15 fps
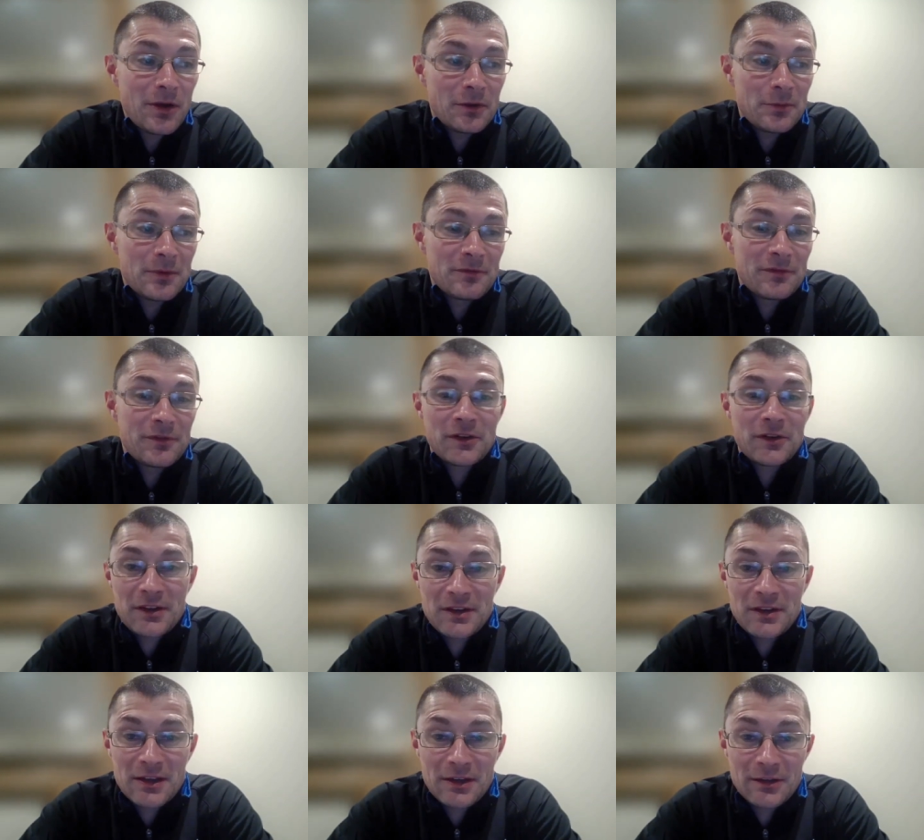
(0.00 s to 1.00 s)
well, it would have been
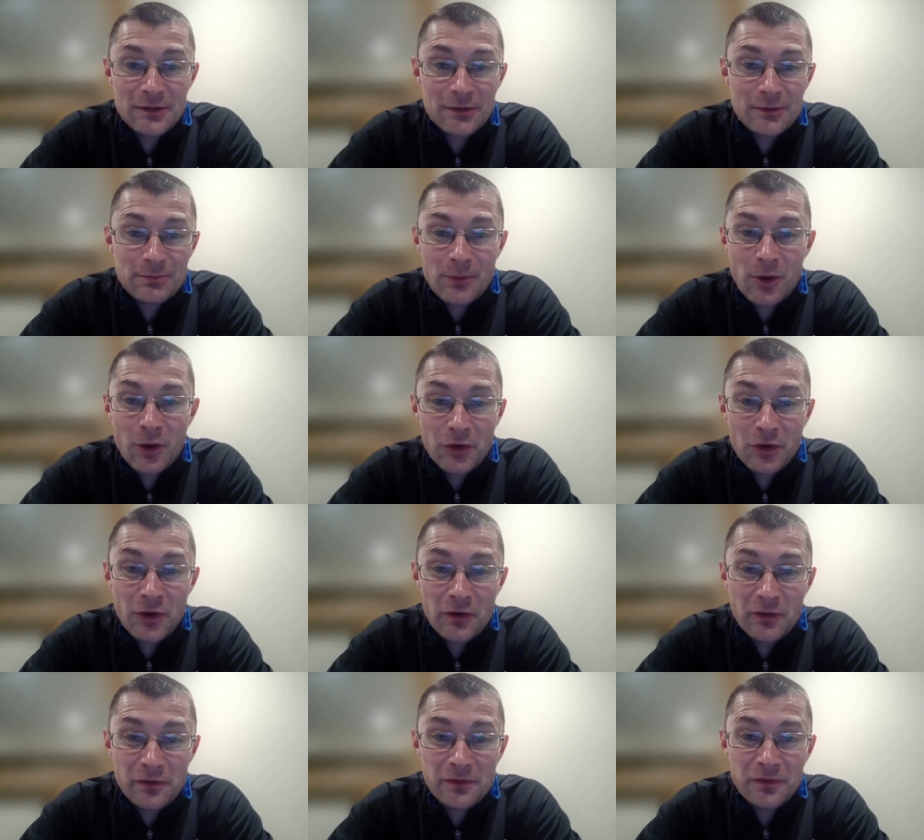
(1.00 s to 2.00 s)
13 years on
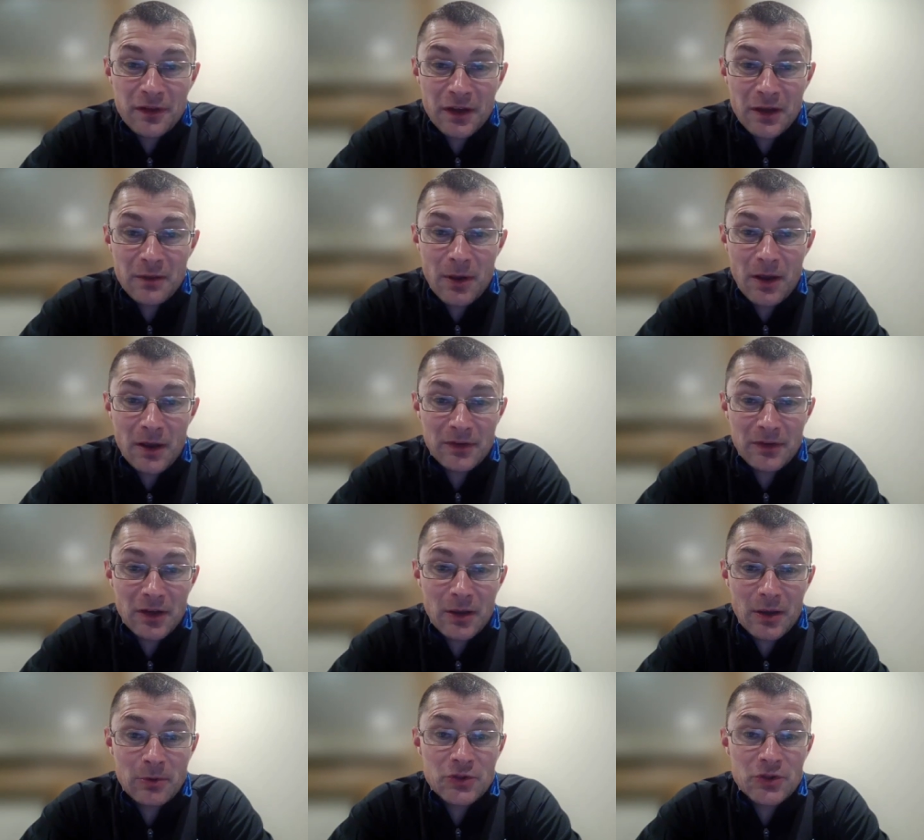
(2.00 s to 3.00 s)
and off. Um, I've
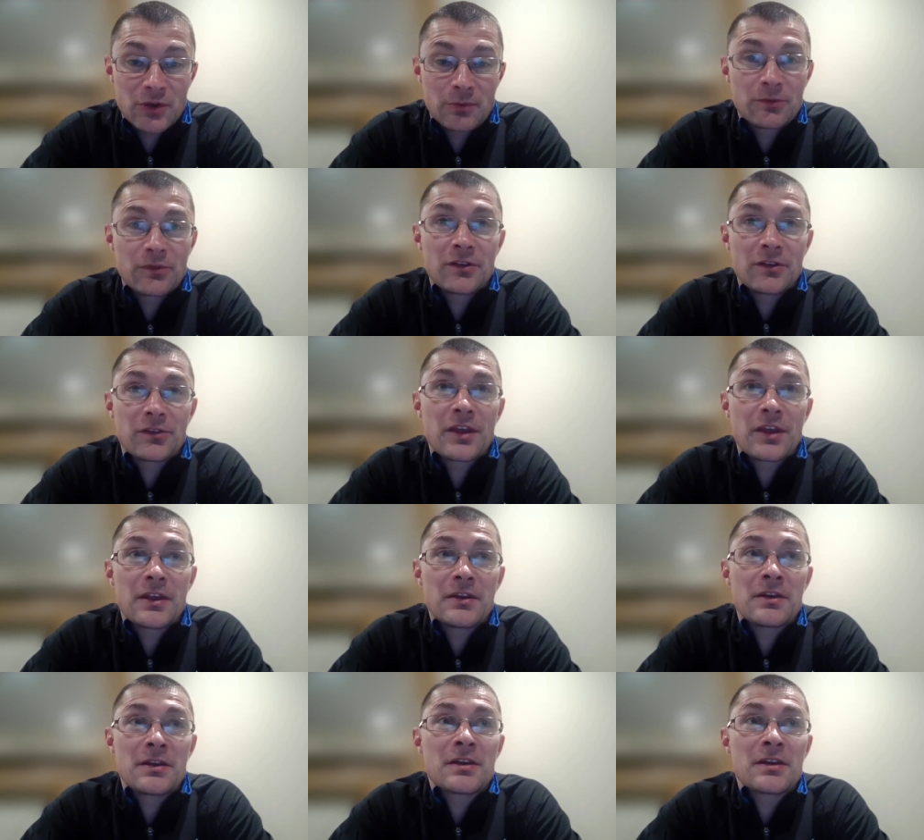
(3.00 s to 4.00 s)
had a couple of jobs since
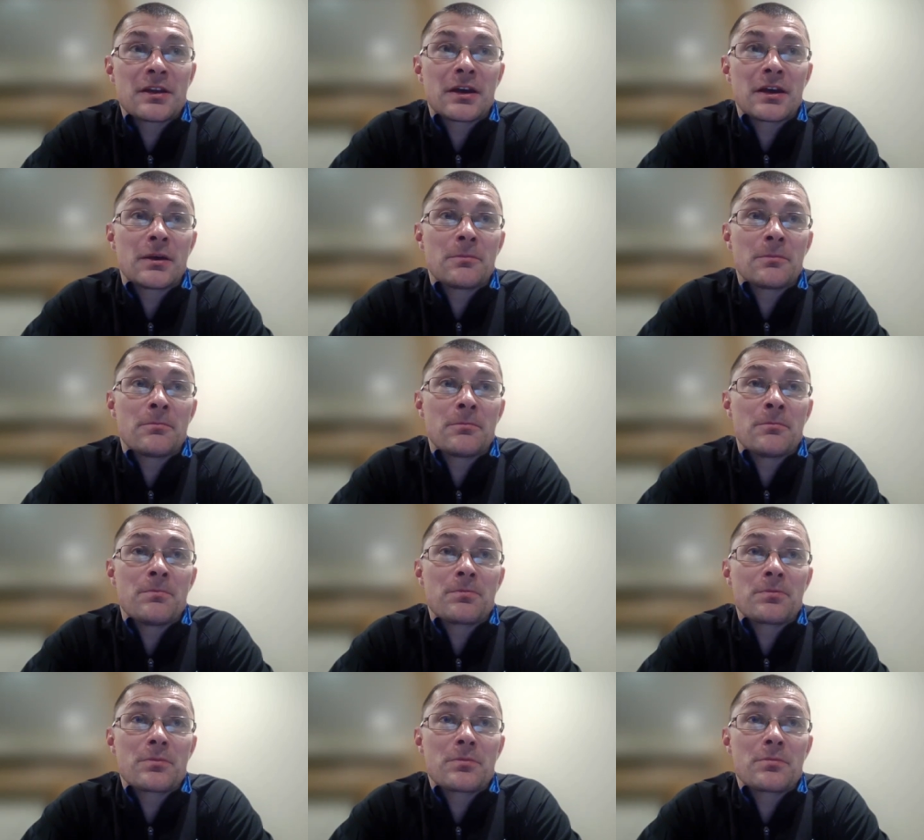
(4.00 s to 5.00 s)
then.
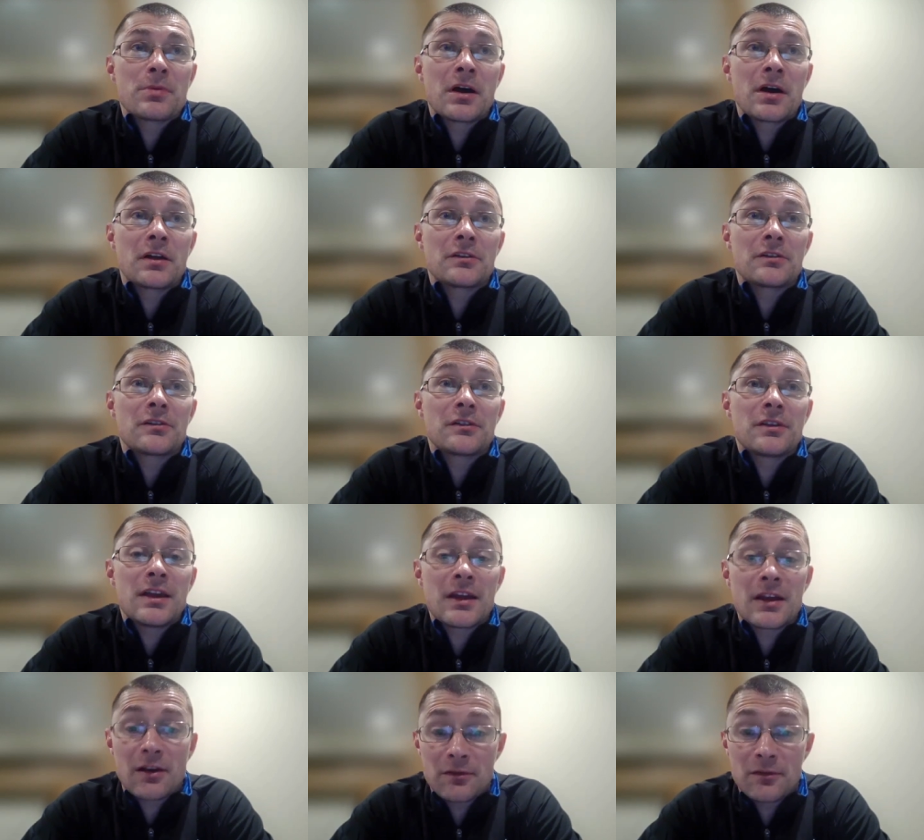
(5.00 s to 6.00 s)
Um, but
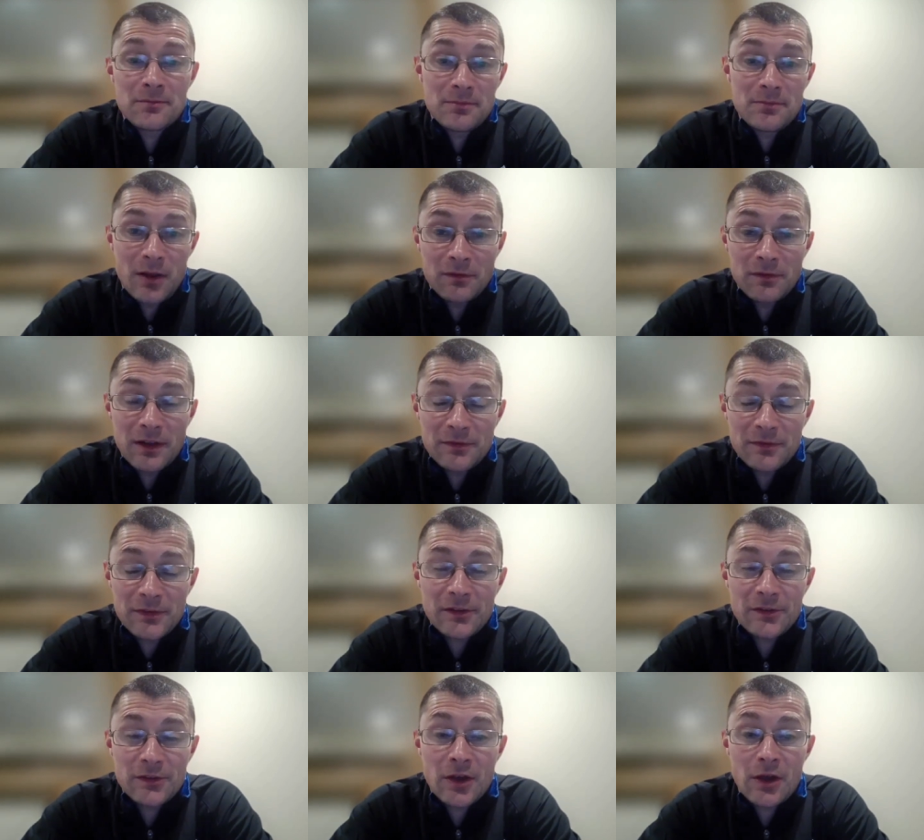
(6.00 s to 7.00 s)
yeah, I've, I've
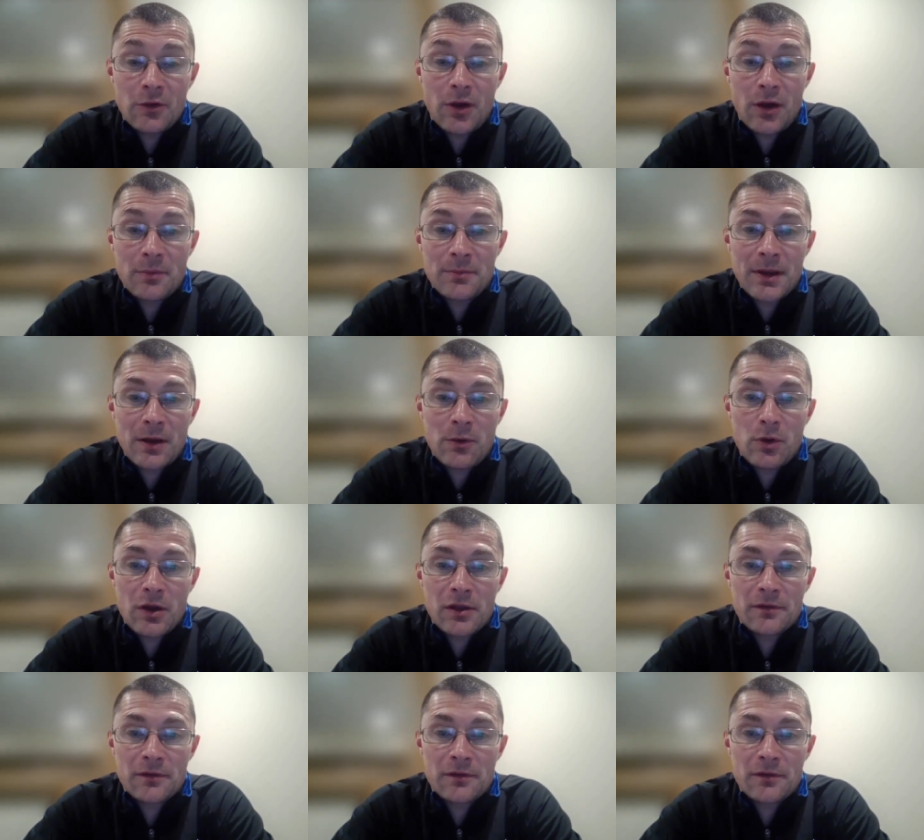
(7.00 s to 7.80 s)
left Tesco. I'm now